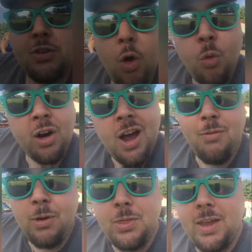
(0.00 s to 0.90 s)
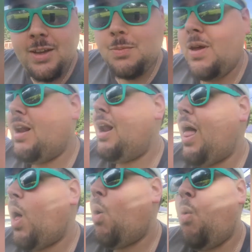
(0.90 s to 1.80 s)
This whole recovery thing has been
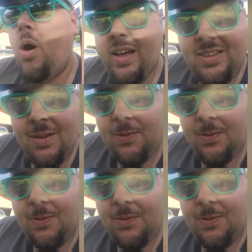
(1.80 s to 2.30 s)
quite